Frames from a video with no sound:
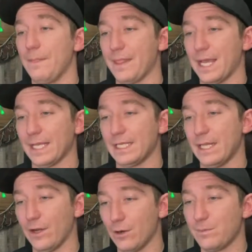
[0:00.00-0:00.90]
I can
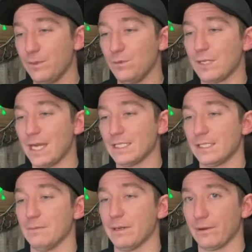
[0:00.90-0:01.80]
help you guys
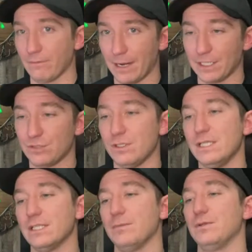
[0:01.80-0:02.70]
get better at riding trees,
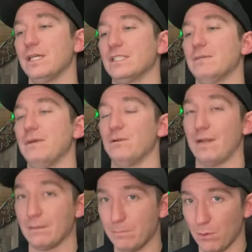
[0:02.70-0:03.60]
help you guys get better at
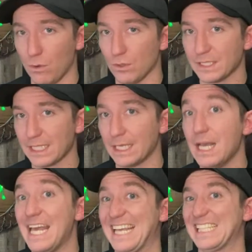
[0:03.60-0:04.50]
riding bulls, like
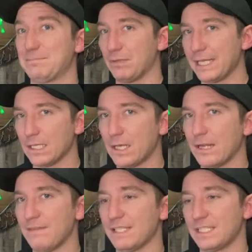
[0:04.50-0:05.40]
explain a lot of
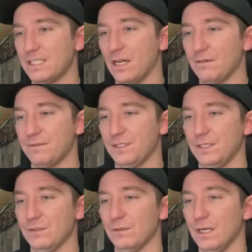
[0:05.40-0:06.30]
this stuff to
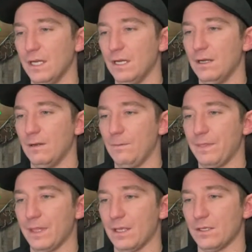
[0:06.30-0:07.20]
you
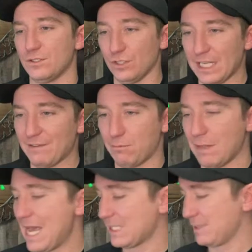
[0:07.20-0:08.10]
so you can have a
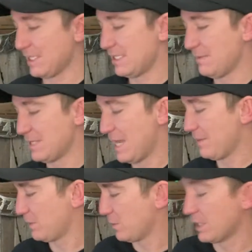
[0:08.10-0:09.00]
blast. But at the same time,
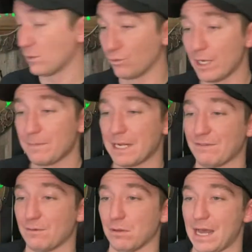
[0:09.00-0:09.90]
like we're gonna rip and have a
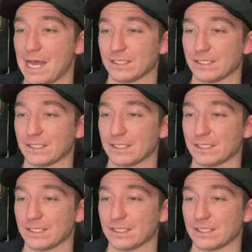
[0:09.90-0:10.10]
blast.